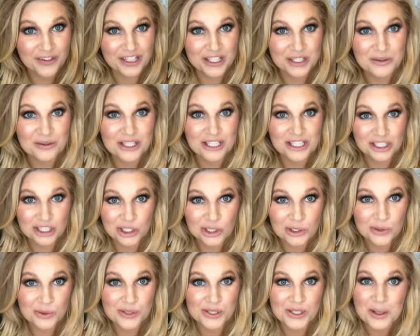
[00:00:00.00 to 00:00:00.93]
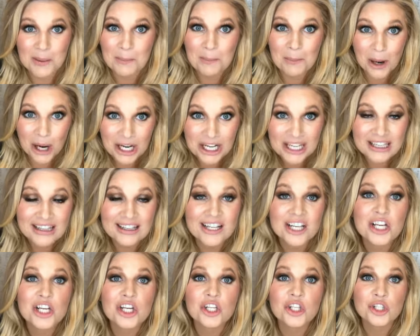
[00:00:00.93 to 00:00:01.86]
that you can use to market
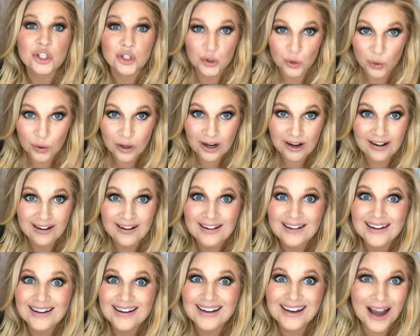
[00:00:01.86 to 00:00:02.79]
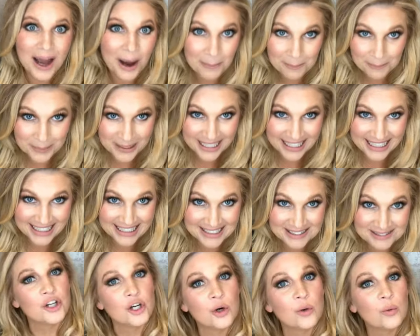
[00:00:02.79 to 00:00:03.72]
your company.
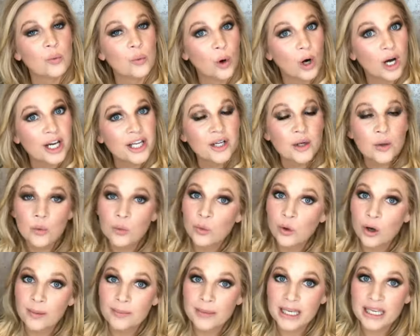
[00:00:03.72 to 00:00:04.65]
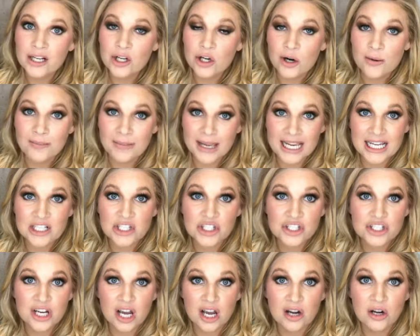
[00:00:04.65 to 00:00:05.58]
If you're a one woman or man
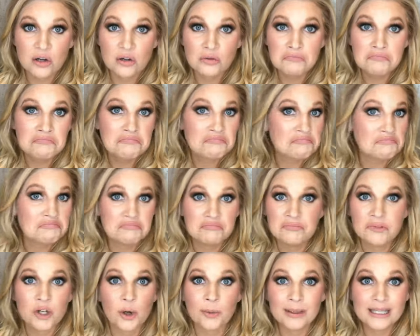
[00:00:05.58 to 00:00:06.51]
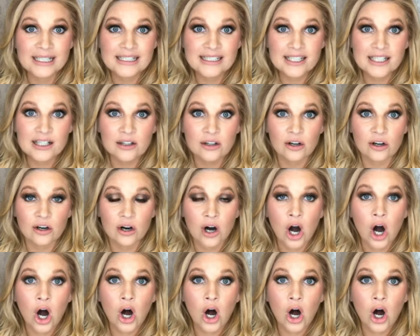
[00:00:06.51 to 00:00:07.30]
show, no big deal.